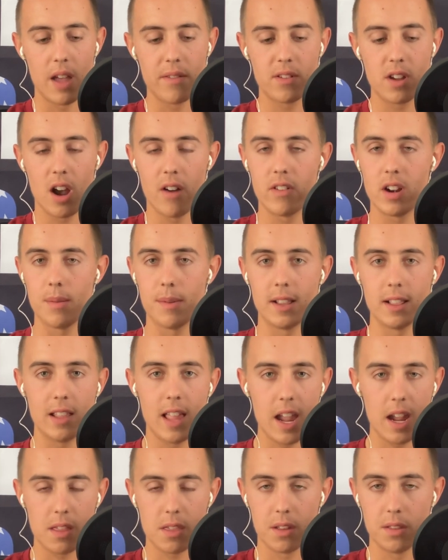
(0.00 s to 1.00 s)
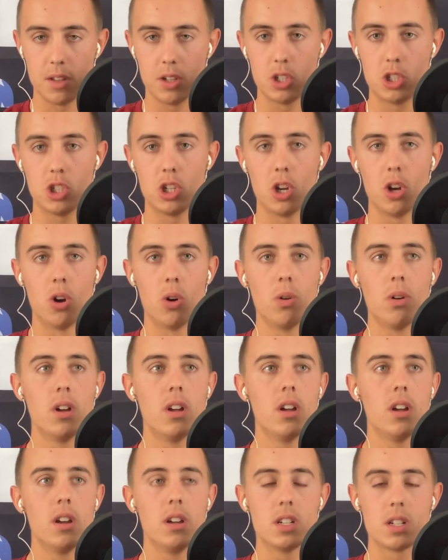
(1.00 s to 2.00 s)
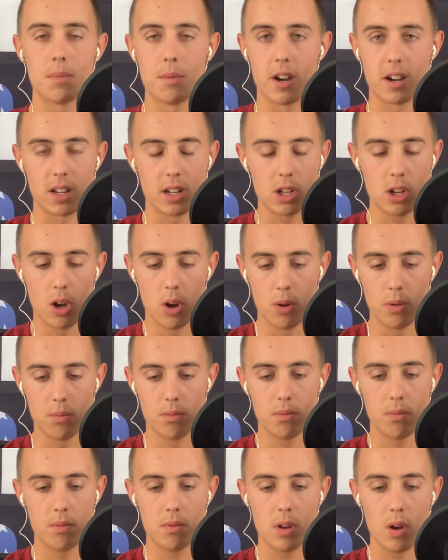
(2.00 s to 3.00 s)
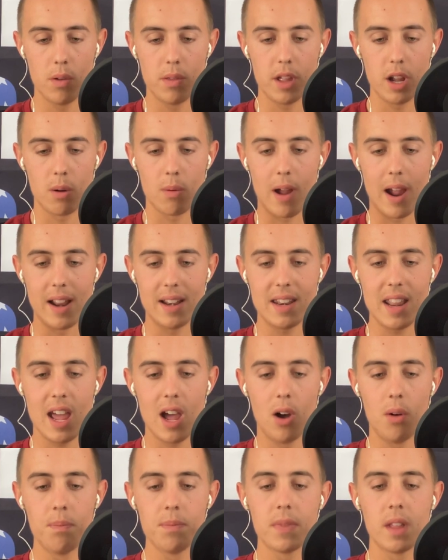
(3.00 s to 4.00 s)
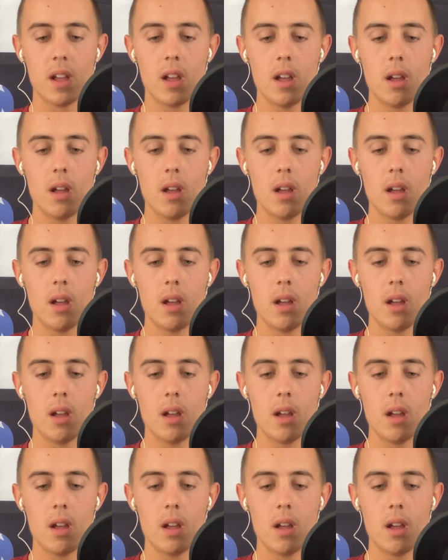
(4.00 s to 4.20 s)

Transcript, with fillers: I've covered him at length on this show, so I'm not going to go there right now.